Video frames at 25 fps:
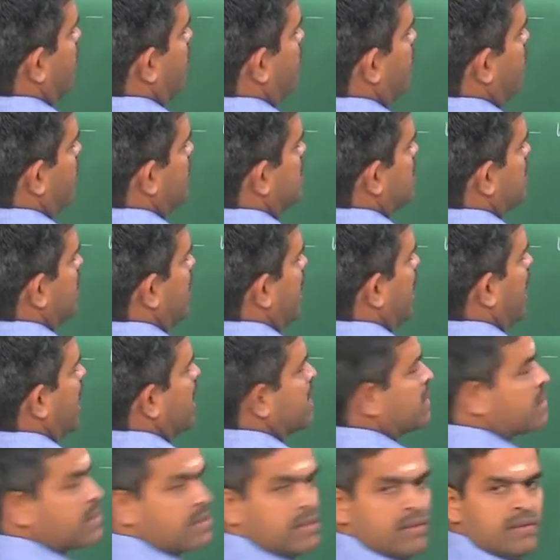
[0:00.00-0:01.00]
which
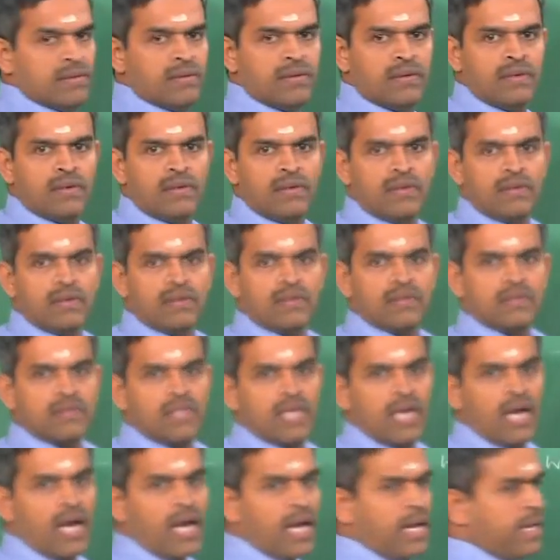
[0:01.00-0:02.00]
has
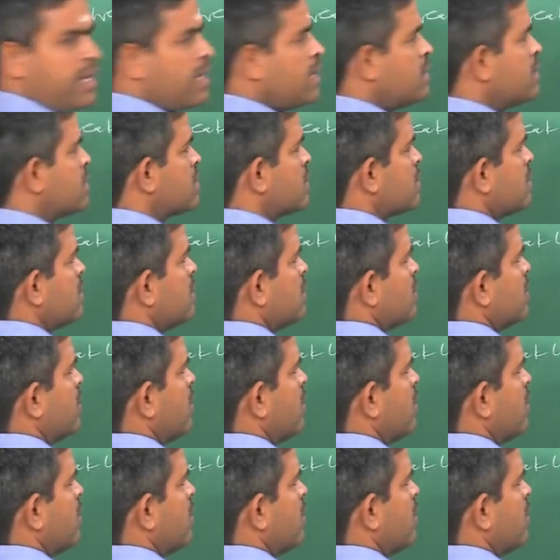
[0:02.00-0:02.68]
the highest